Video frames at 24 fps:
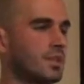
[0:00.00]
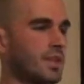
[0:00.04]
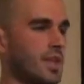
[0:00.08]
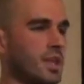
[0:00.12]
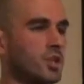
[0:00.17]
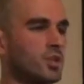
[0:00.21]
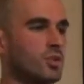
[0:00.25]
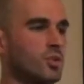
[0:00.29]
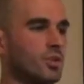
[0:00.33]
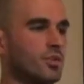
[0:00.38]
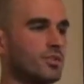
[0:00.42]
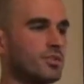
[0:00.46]

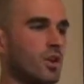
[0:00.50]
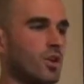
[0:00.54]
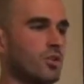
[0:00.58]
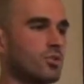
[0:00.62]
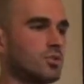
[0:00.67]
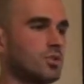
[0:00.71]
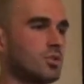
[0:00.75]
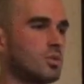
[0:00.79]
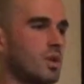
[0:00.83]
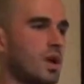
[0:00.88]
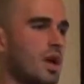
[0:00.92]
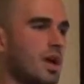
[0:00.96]
you is
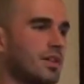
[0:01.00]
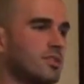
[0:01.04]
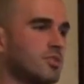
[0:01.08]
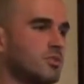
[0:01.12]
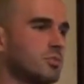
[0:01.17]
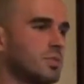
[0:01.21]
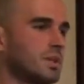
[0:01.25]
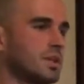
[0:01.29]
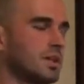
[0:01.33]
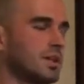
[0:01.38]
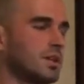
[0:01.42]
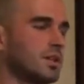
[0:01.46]
also
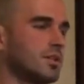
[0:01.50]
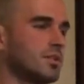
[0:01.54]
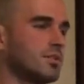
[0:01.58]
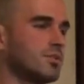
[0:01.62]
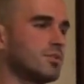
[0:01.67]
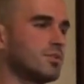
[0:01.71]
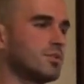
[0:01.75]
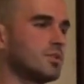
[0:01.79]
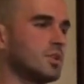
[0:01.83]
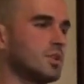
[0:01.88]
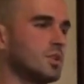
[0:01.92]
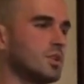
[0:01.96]
right
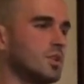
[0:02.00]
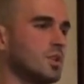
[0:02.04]
because